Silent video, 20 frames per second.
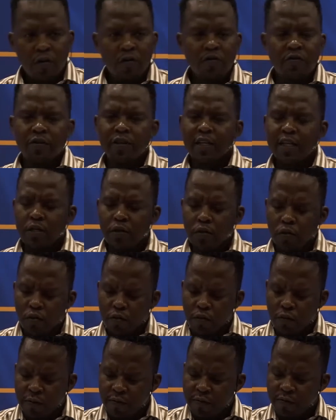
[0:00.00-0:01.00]
So they
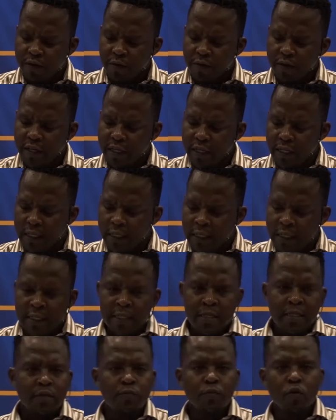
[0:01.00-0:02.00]
do very
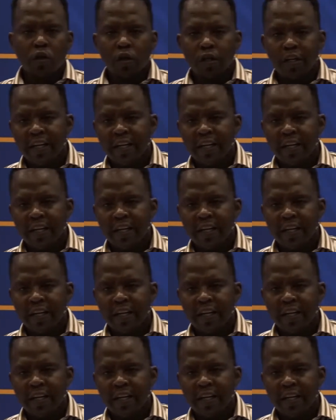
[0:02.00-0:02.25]
small